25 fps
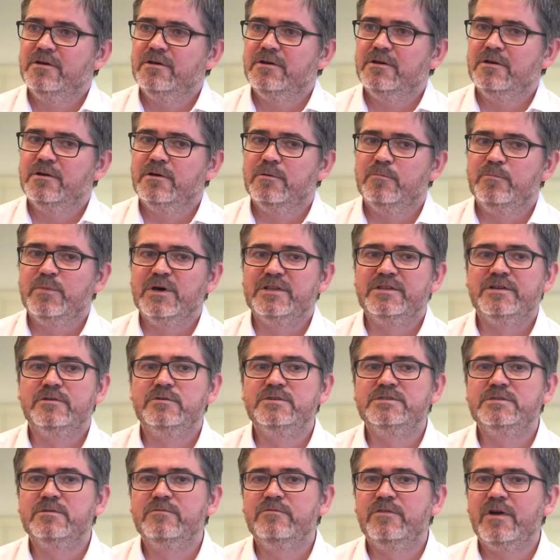Um, but
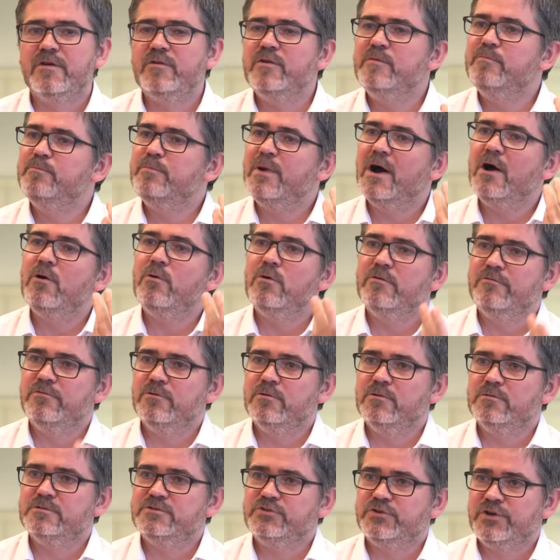there is a very
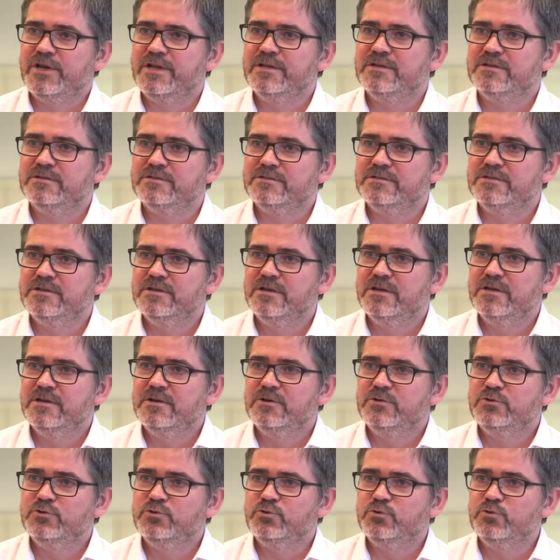powerful trend
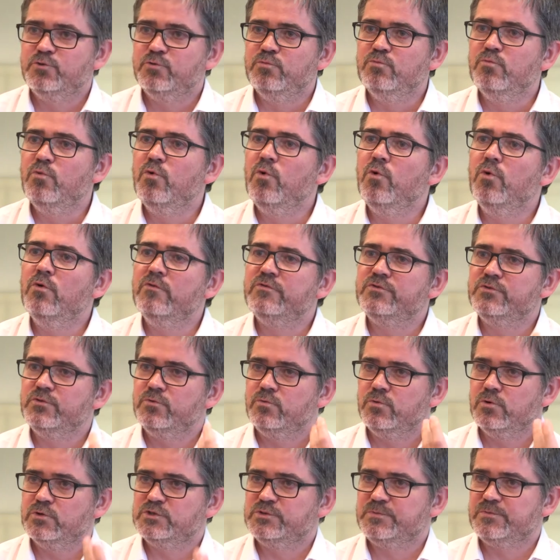to move
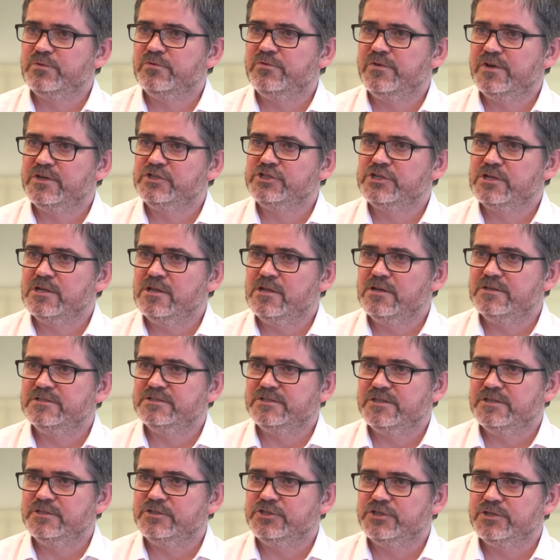towards
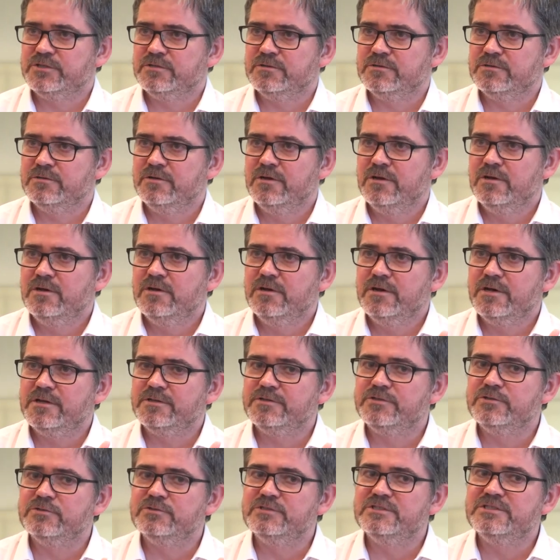professionalization
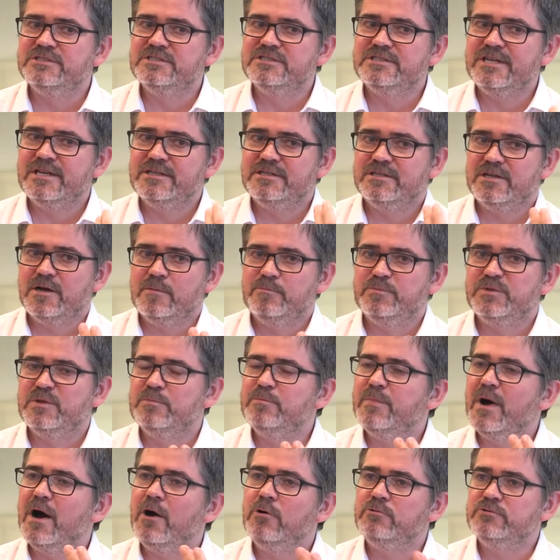and to set up the
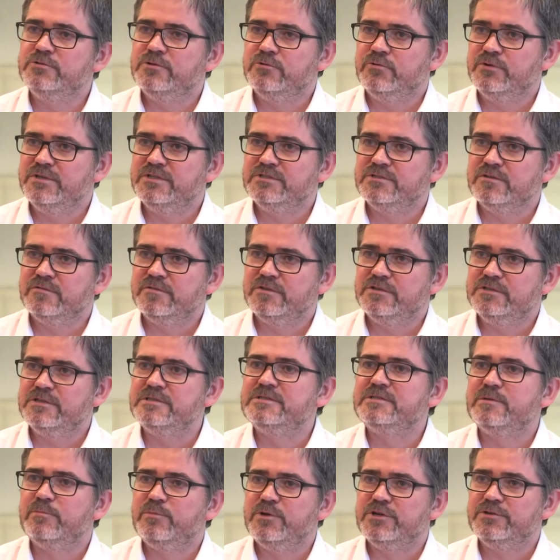boundaries of the
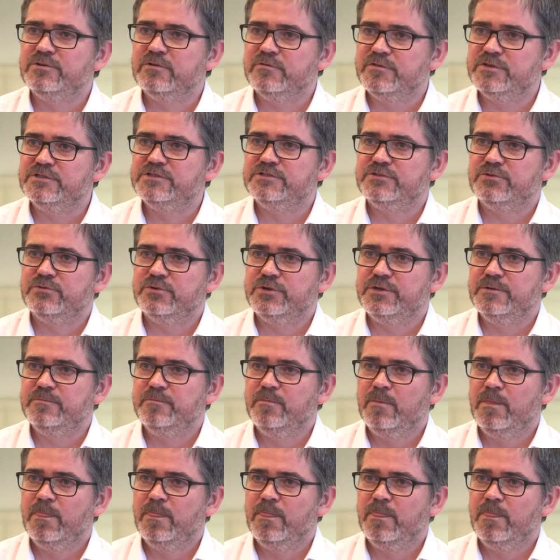discipline of history.